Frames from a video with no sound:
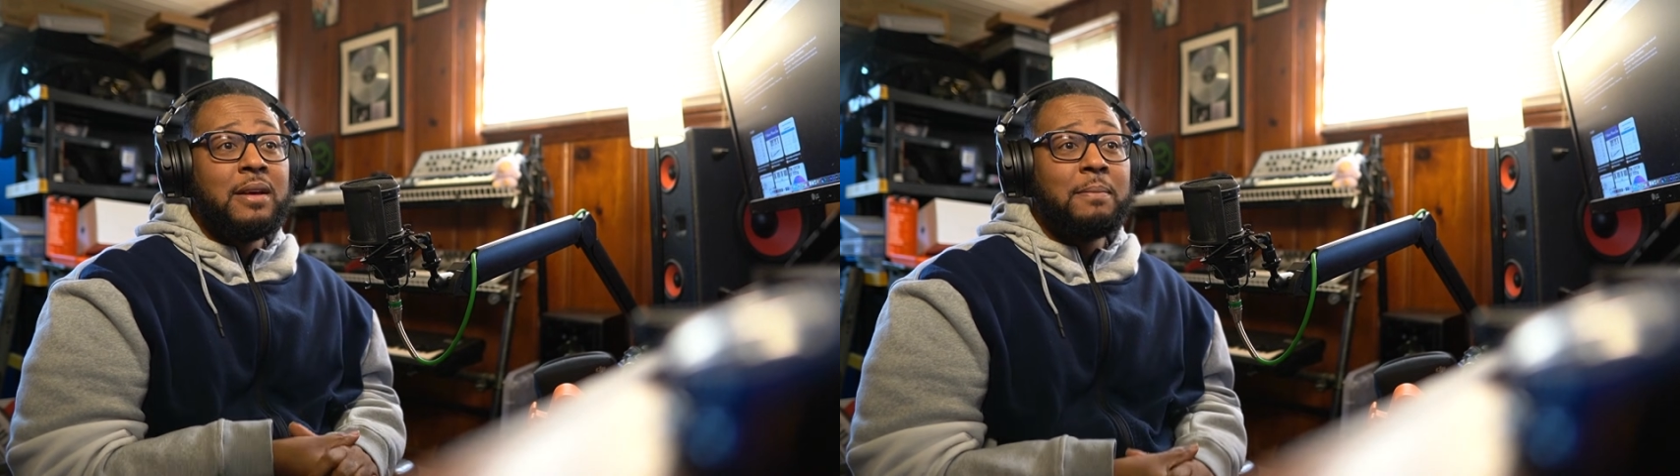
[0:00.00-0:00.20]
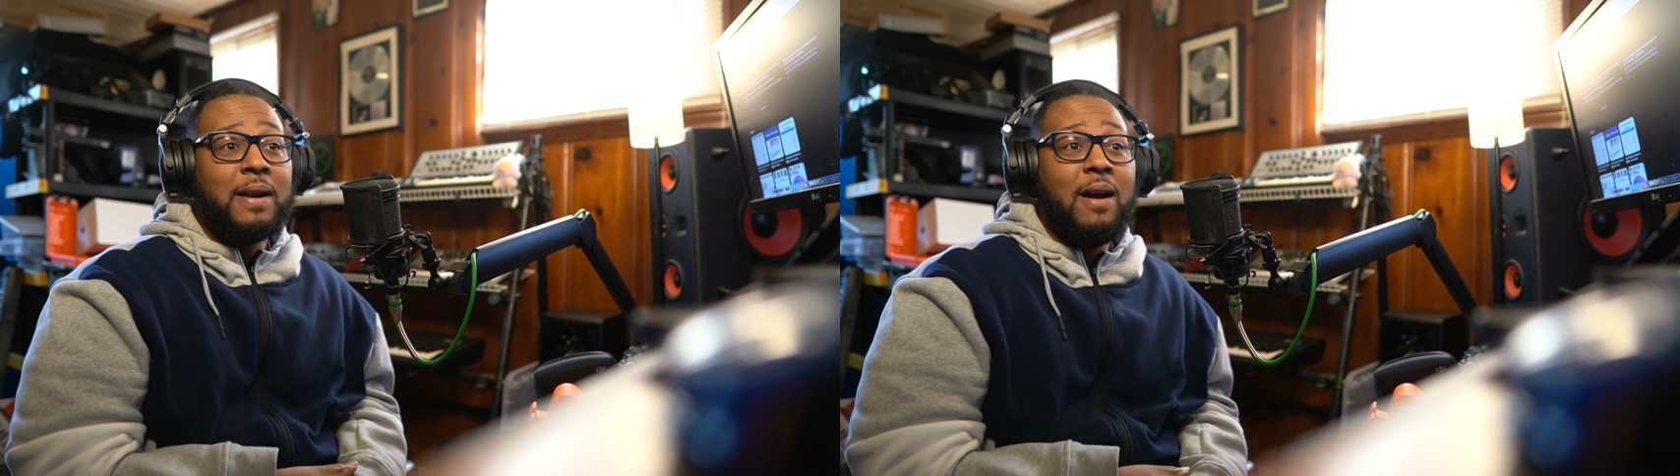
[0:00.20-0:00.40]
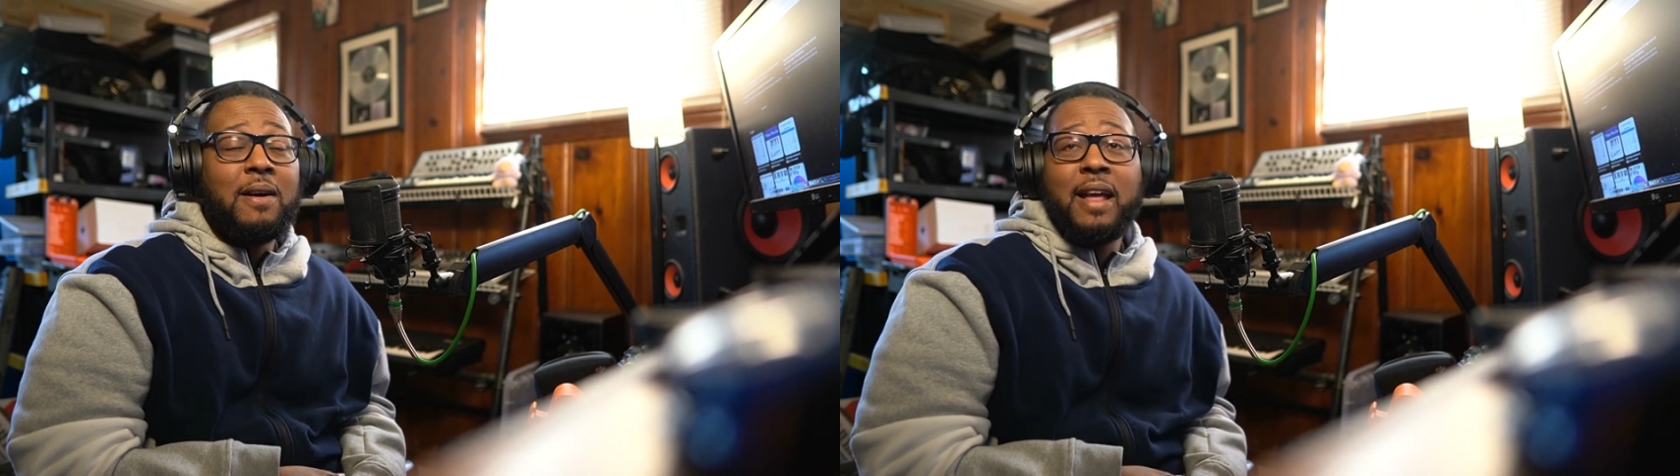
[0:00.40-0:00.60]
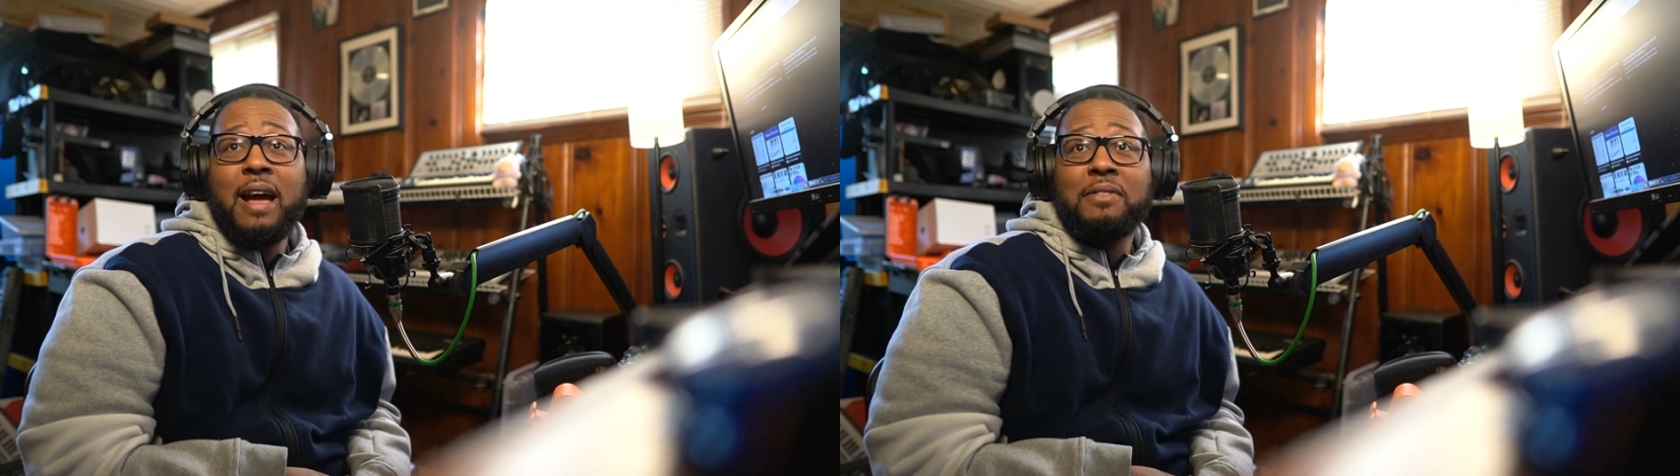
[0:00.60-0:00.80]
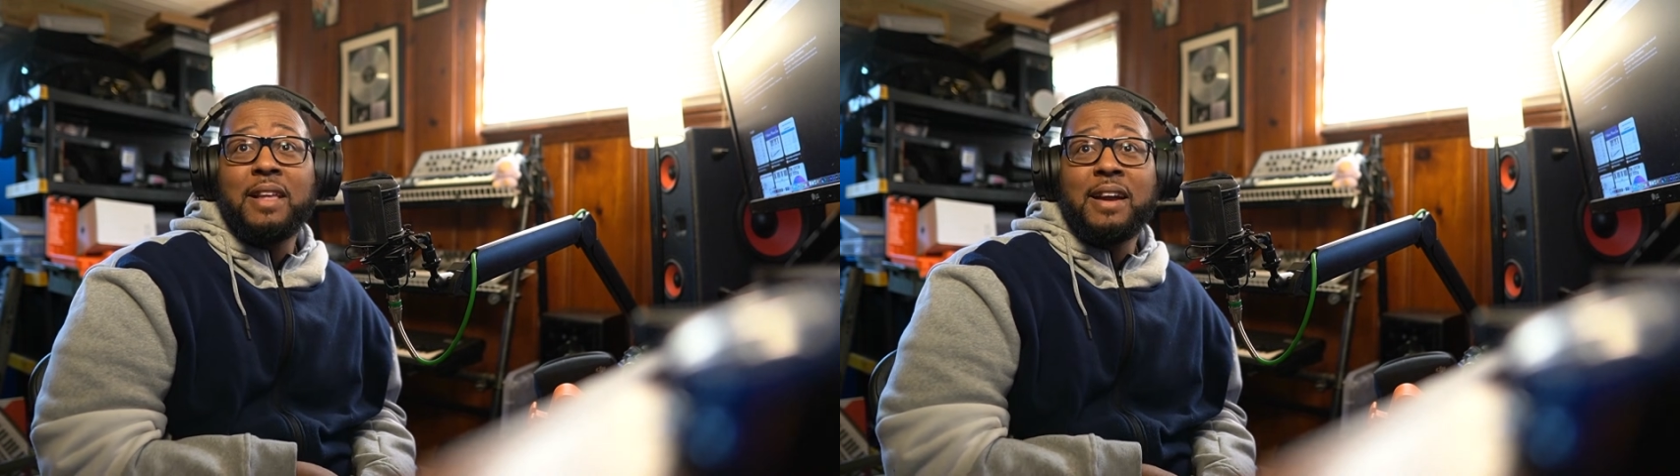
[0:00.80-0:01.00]
but I already
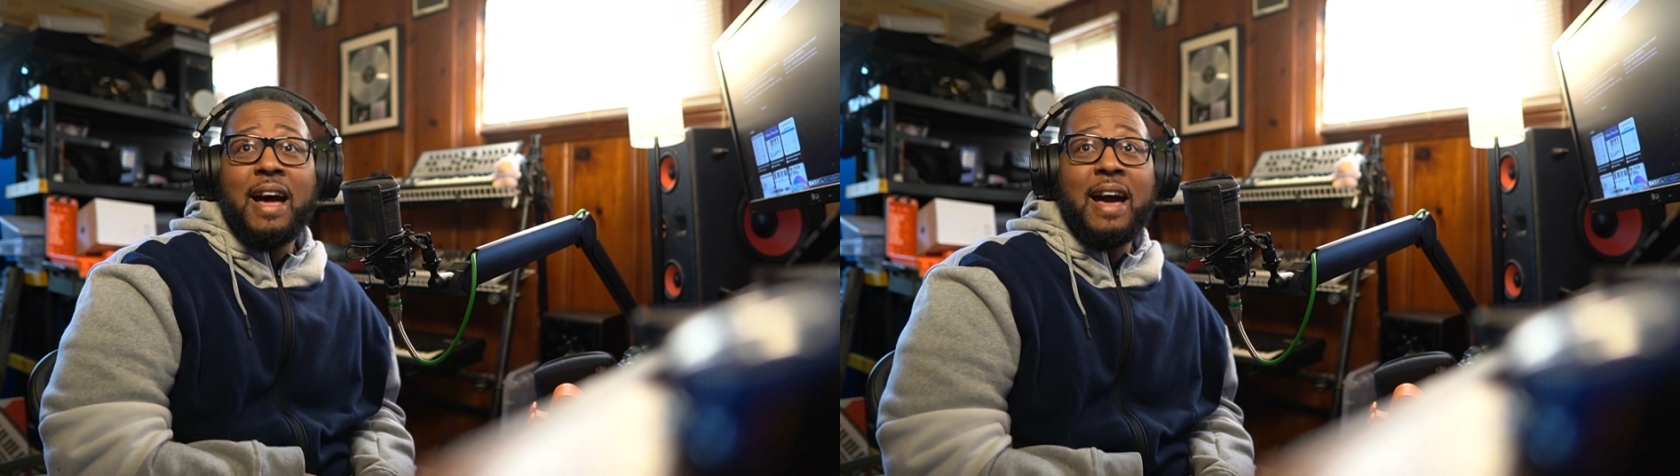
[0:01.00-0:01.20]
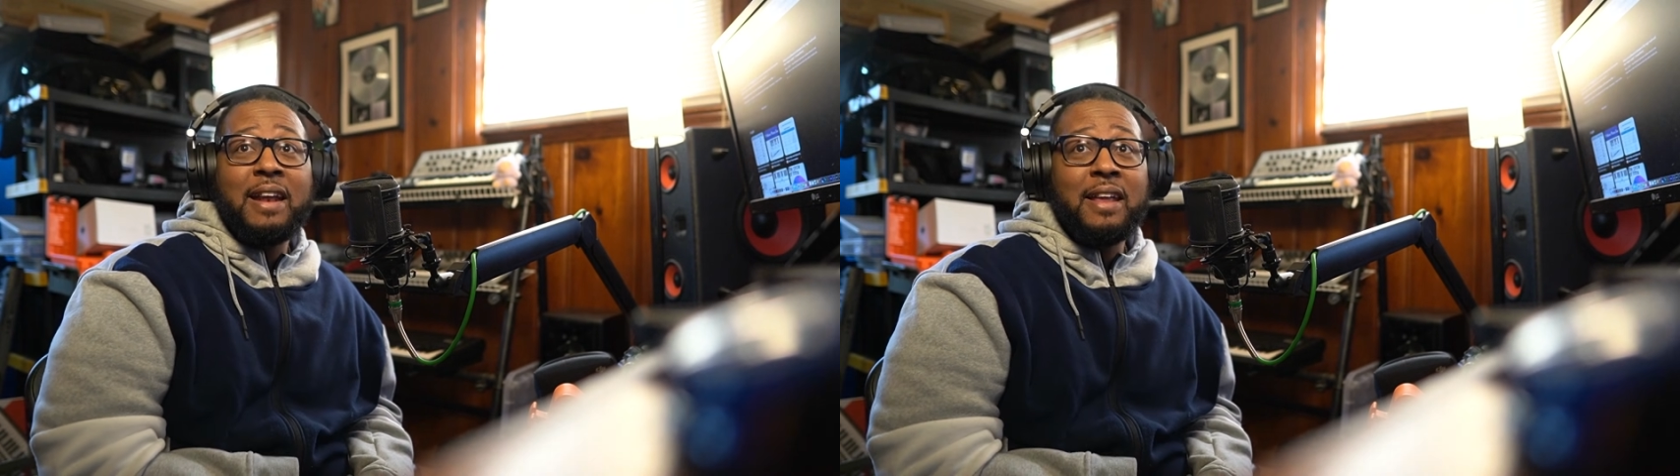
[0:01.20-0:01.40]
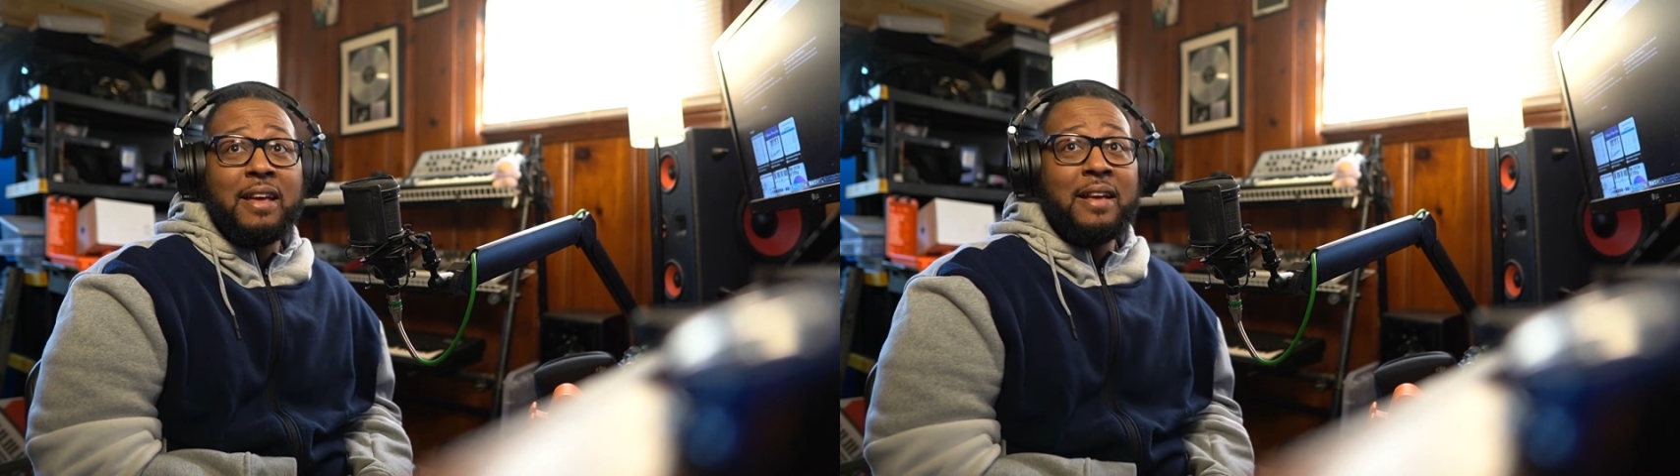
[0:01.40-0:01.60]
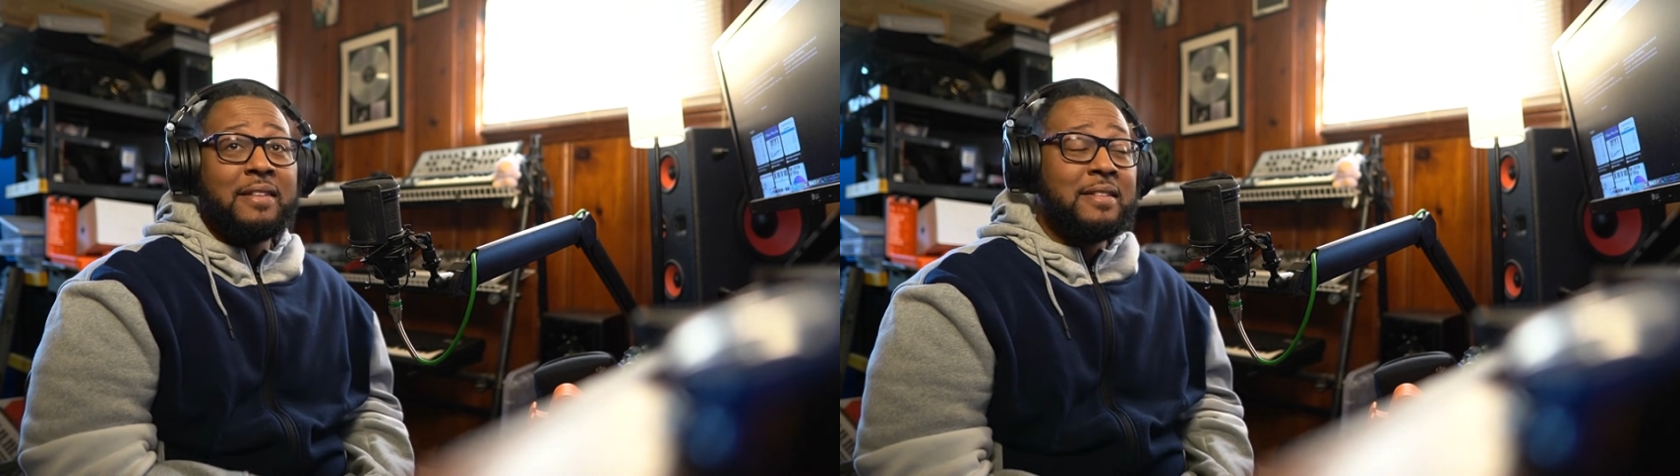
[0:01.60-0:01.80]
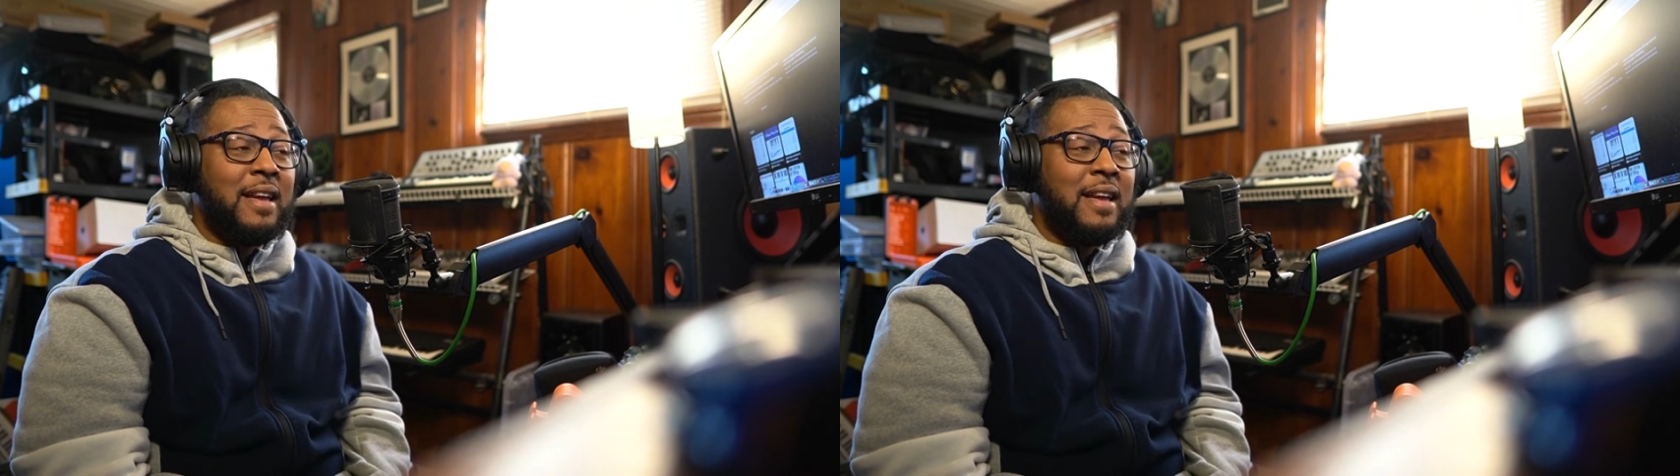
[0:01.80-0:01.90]
have a lot of ideas